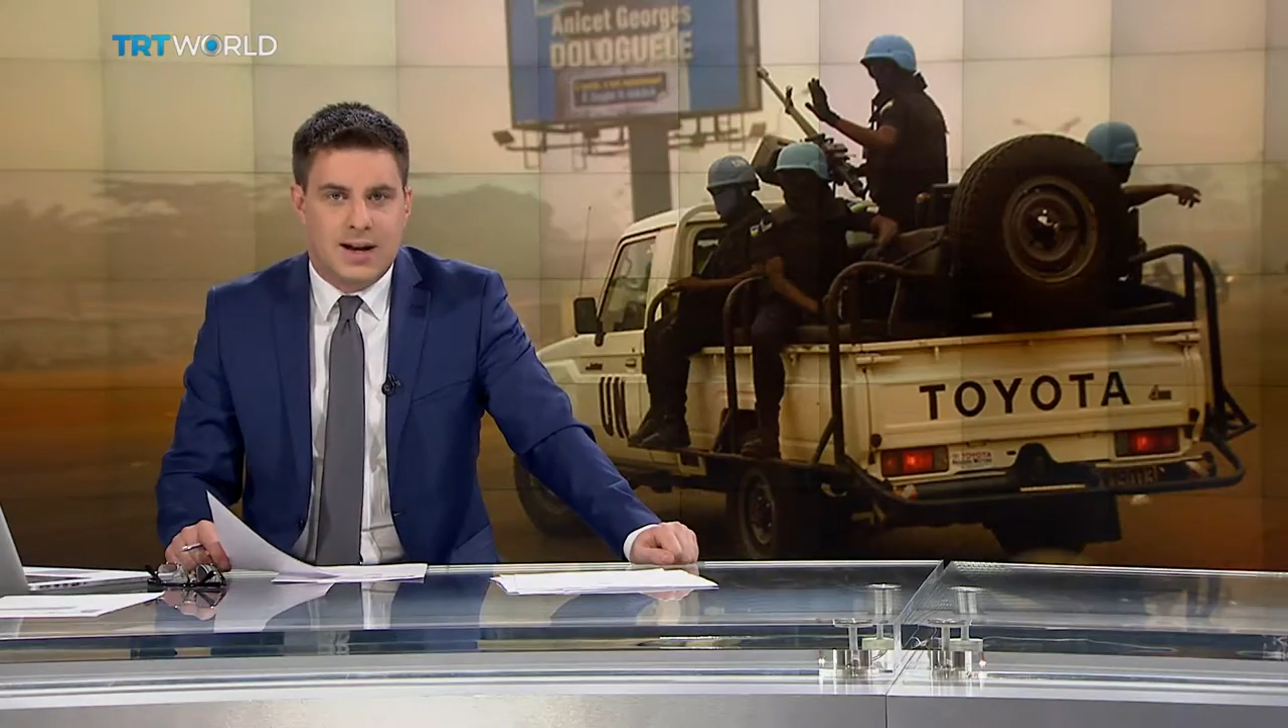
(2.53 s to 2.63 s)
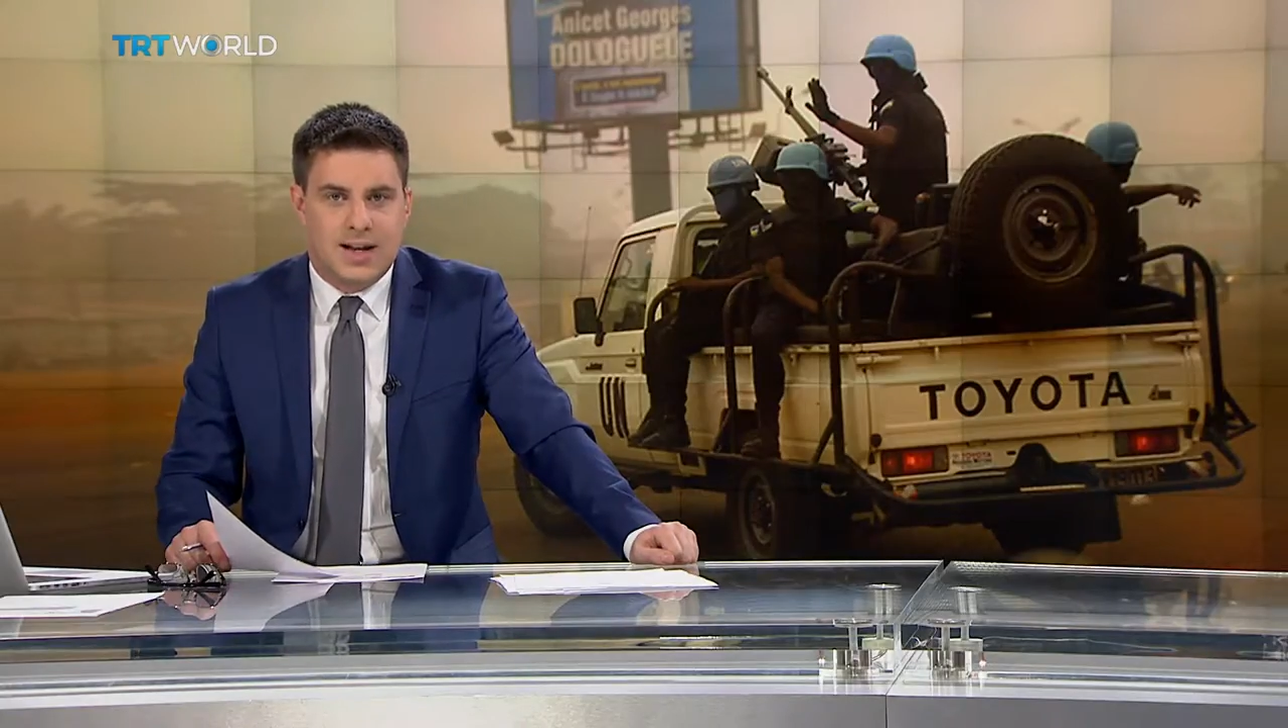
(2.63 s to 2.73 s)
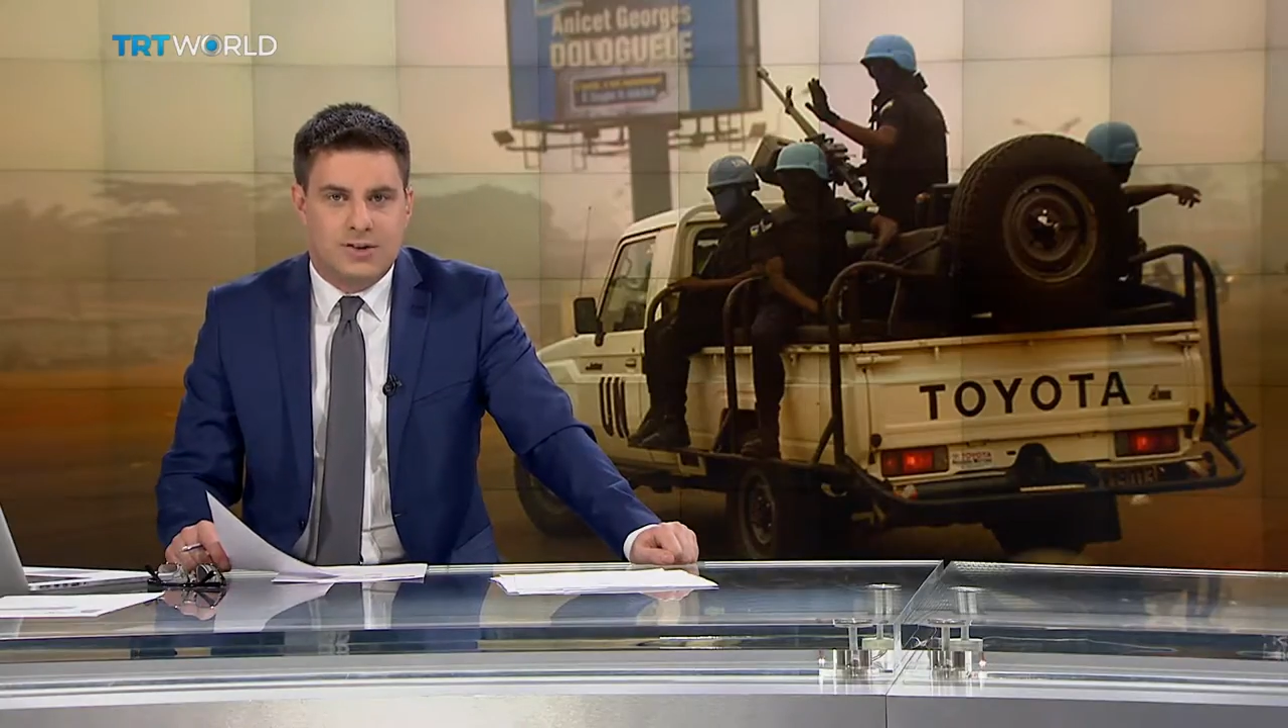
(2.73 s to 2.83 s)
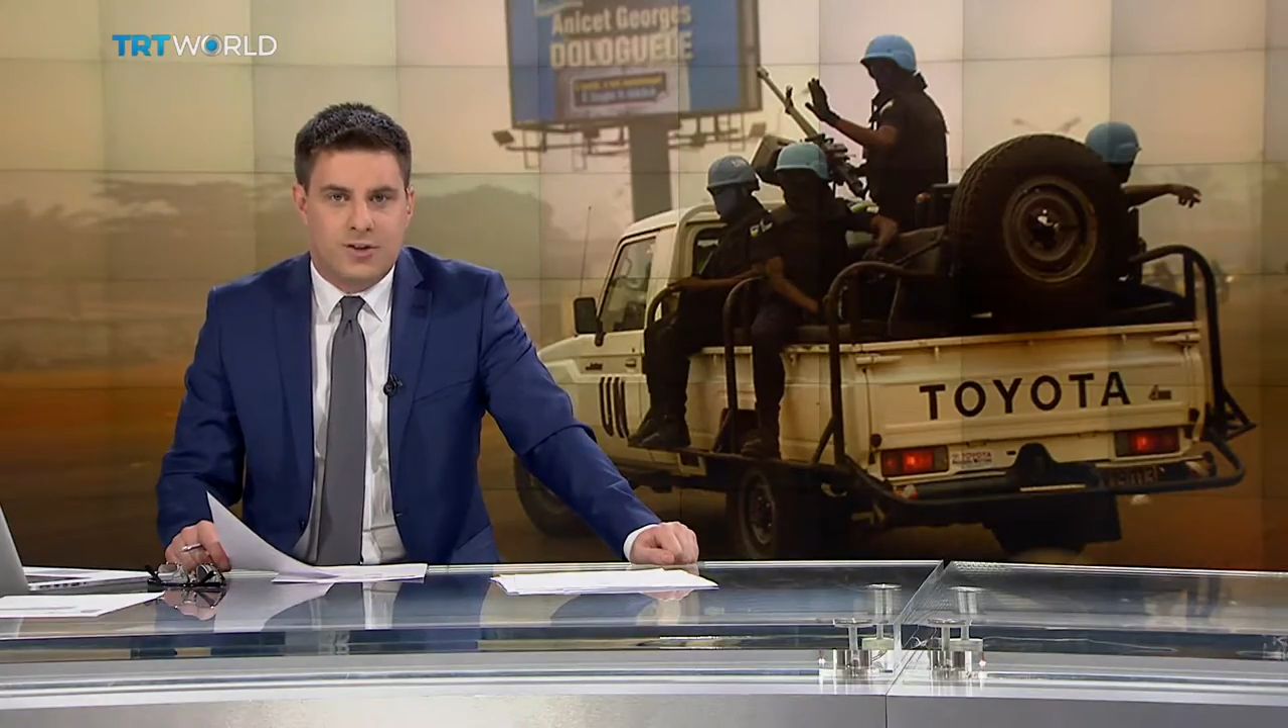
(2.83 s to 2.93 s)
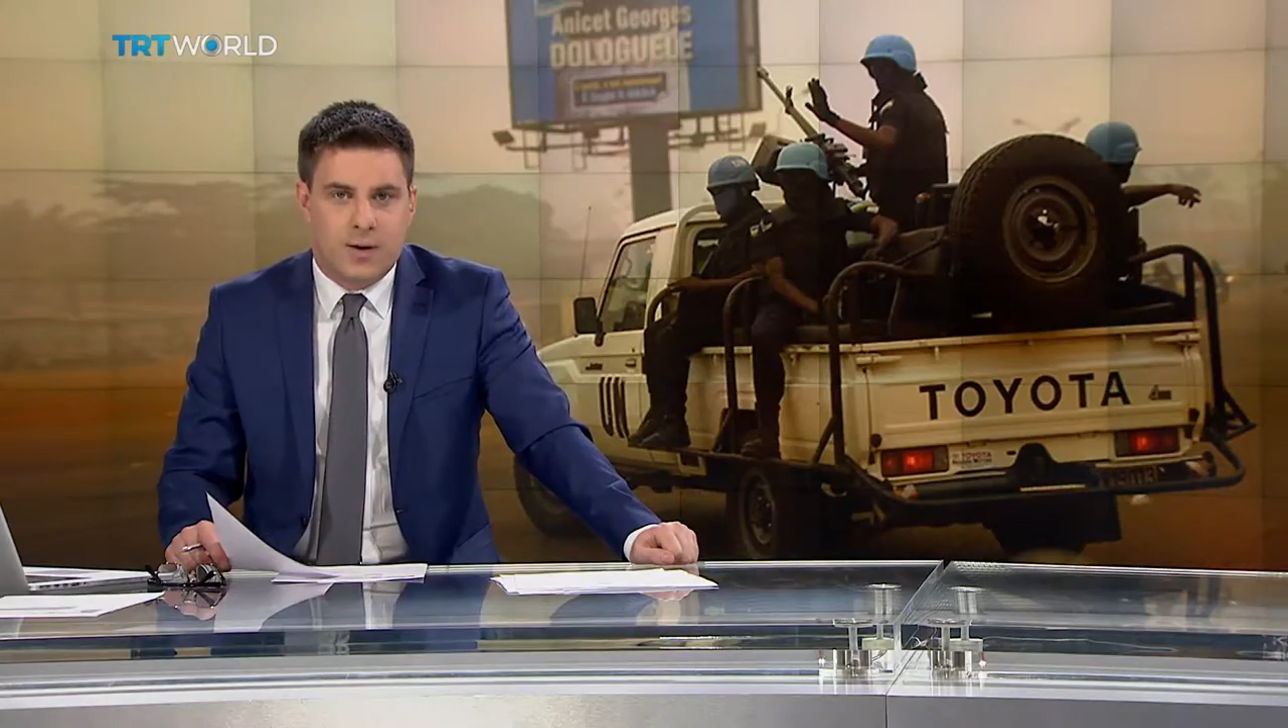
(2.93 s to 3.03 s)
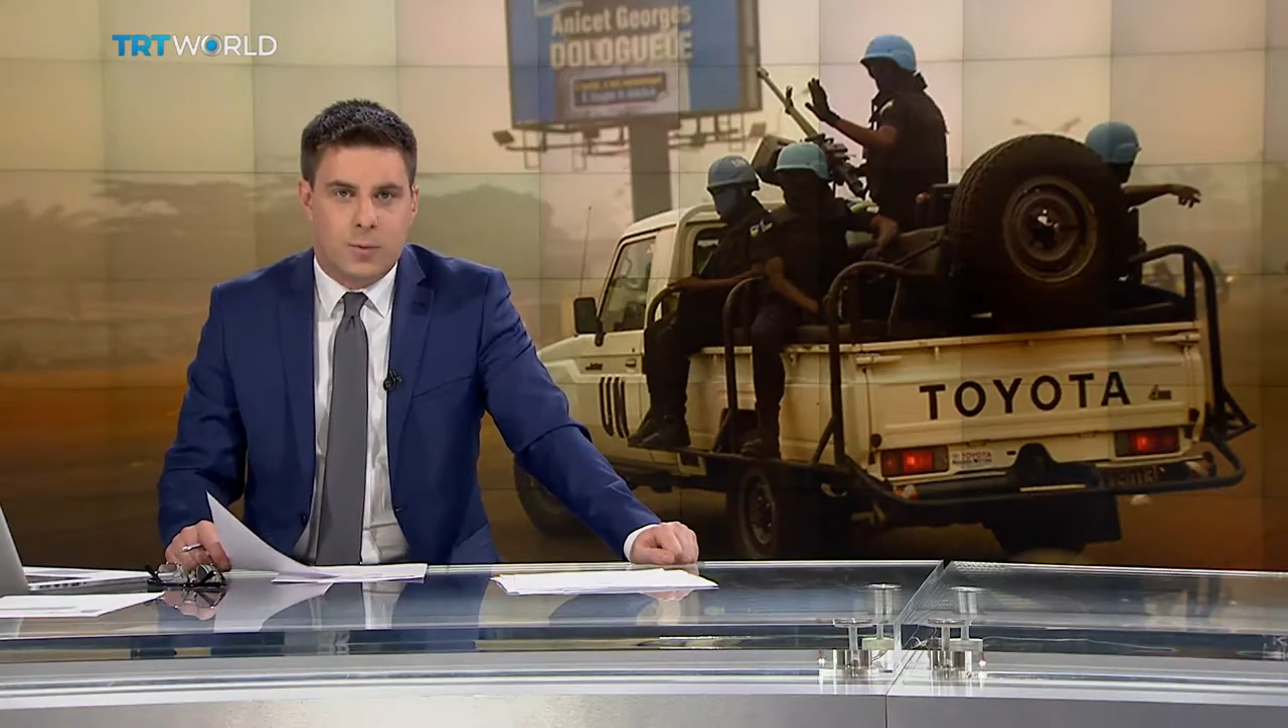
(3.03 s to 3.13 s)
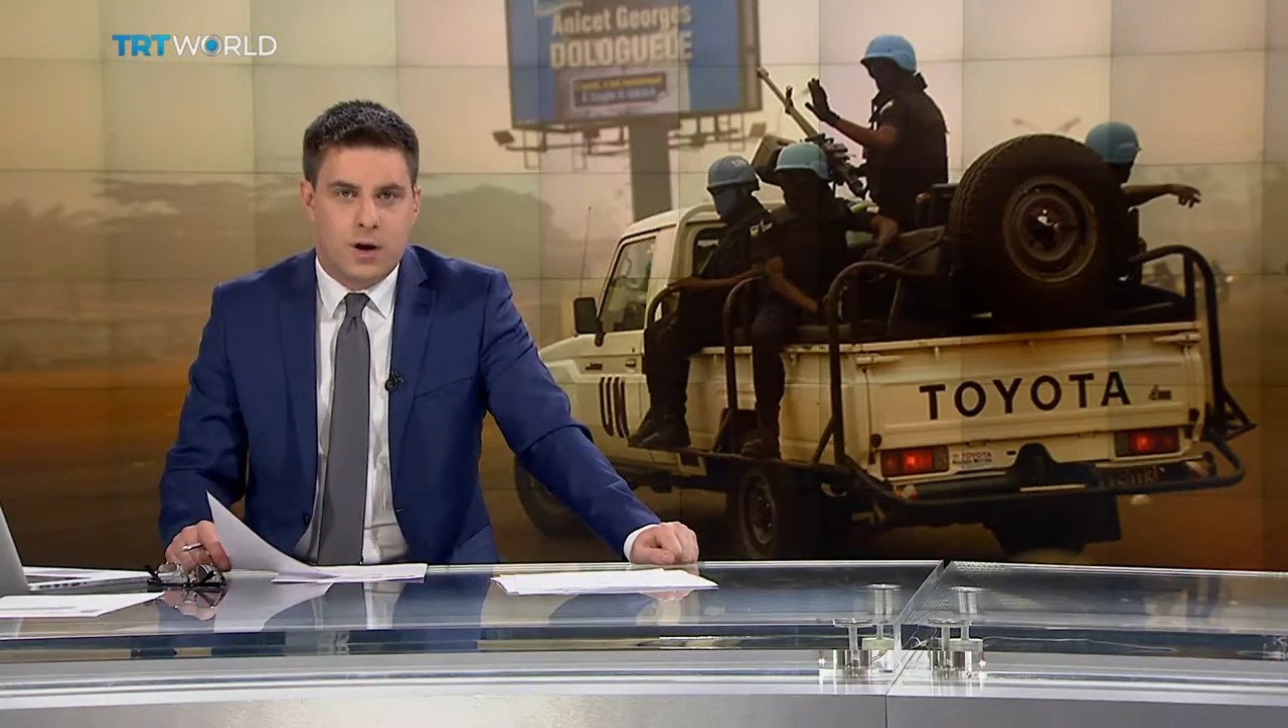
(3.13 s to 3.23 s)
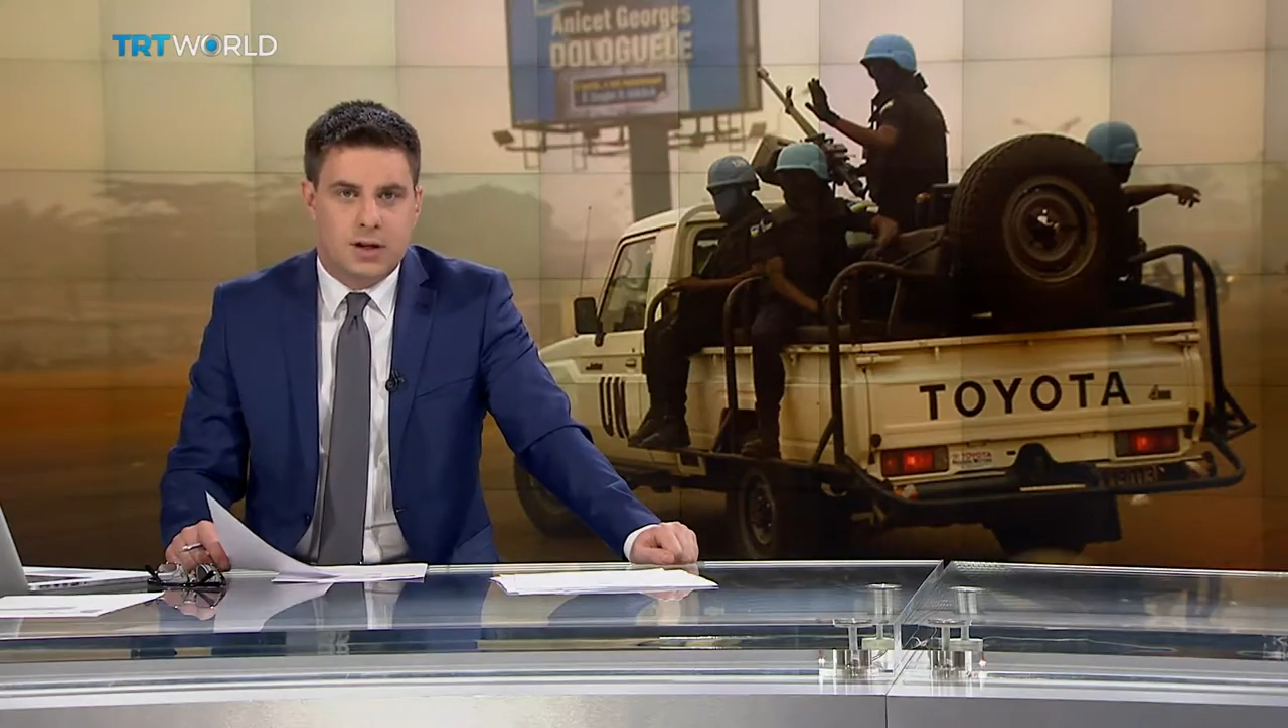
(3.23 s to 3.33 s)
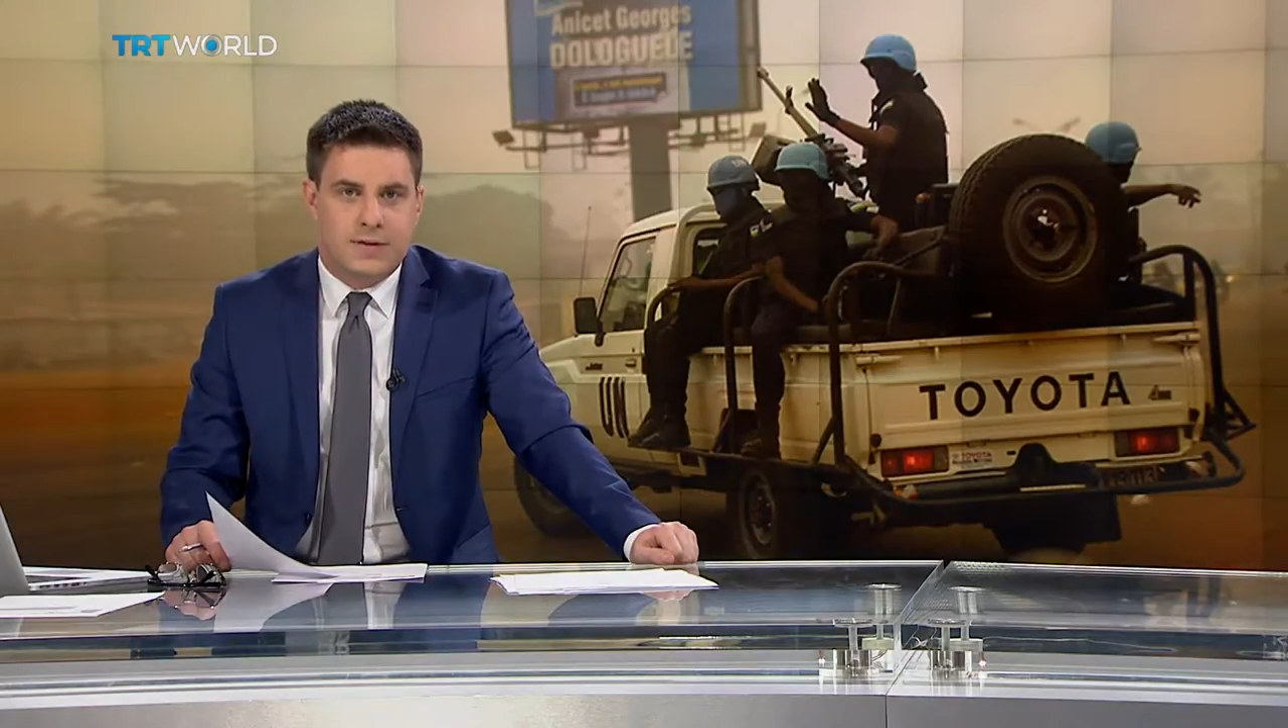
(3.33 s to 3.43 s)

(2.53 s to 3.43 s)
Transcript: Lazaret works